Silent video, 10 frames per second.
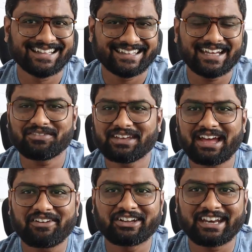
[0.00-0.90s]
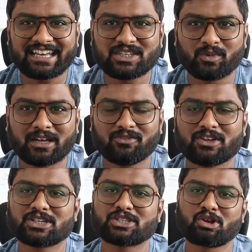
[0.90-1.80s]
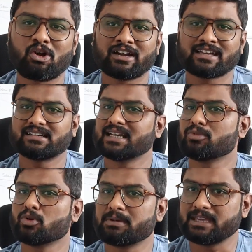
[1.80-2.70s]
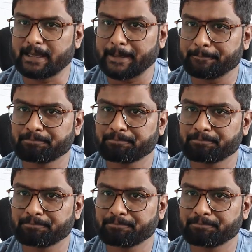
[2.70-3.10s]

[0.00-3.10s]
Then we have a next one which is called as a W P A.